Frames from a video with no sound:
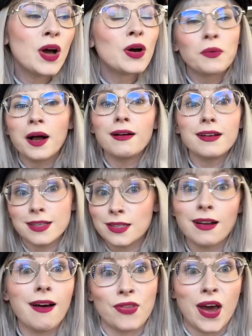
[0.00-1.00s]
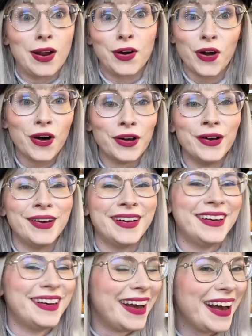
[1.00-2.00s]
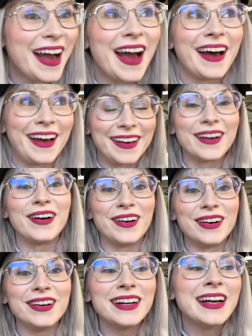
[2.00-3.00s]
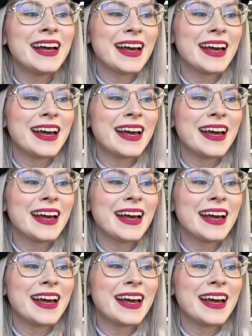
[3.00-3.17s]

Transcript: Well, it's not that at all. At all.